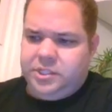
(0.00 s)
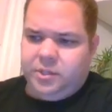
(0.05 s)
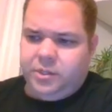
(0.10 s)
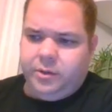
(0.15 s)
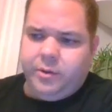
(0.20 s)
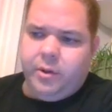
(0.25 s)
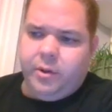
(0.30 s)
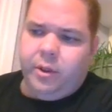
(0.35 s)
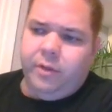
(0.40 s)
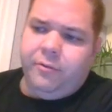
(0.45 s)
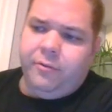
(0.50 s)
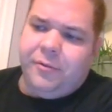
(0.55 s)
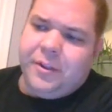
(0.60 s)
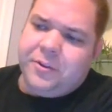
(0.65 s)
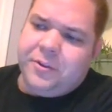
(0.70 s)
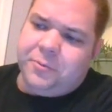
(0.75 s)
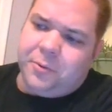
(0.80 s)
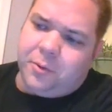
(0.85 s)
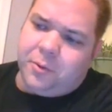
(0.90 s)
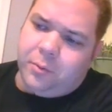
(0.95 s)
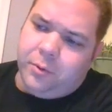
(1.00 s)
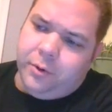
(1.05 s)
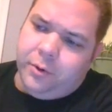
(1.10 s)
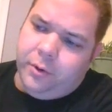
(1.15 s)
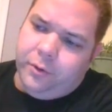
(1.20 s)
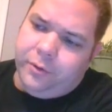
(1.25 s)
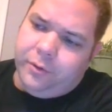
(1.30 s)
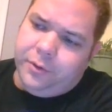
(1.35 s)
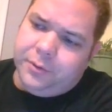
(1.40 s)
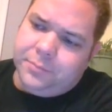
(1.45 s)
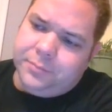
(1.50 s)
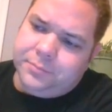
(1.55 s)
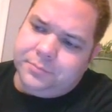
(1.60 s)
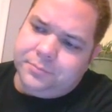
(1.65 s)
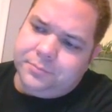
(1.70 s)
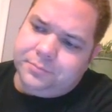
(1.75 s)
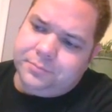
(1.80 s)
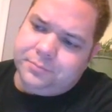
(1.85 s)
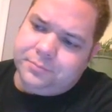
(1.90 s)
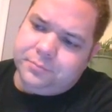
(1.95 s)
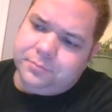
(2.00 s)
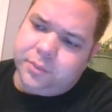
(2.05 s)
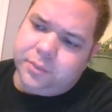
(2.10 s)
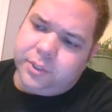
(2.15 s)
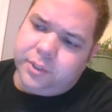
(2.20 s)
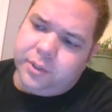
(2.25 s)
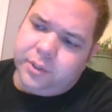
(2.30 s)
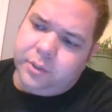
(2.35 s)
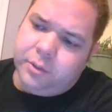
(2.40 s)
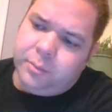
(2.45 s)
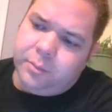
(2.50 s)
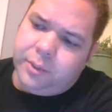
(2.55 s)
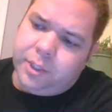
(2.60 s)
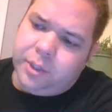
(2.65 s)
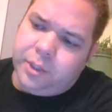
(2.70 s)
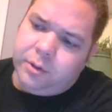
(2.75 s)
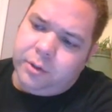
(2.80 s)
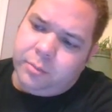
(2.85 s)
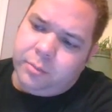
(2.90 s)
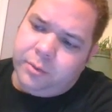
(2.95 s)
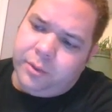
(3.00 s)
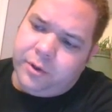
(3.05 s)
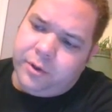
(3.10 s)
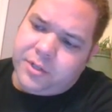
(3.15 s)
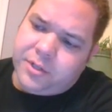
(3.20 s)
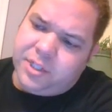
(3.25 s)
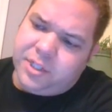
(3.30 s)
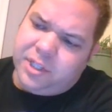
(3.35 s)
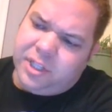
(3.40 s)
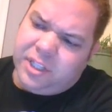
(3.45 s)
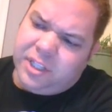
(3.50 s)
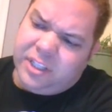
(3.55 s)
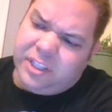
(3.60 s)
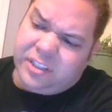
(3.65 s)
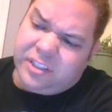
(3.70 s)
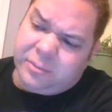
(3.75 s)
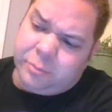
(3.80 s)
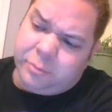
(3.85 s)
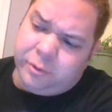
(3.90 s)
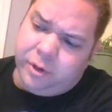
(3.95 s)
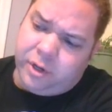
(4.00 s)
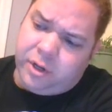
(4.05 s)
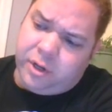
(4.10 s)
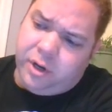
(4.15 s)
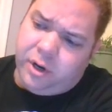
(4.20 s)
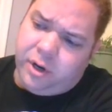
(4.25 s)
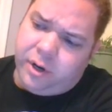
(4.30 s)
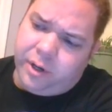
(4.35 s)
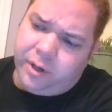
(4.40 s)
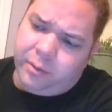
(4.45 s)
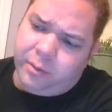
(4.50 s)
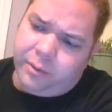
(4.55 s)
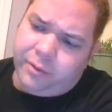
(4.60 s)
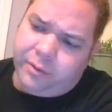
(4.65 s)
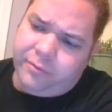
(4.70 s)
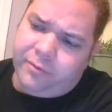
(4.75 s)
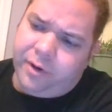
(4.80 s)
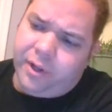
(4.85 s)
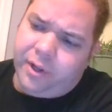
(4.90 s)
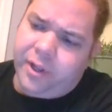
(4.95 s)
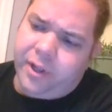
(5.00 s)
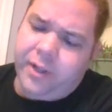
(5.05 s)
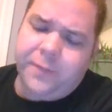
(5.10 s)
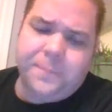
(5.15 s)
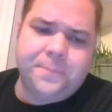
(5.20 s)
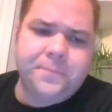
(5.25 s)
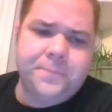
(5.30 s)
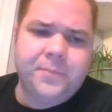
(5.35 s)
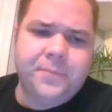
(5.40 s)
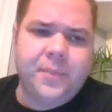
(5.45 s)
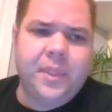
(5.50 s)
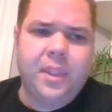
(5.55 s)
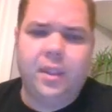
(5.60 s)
Show you all in Facebook world. Bring it a little bit lower, but there's a little electric blue Acara with fry.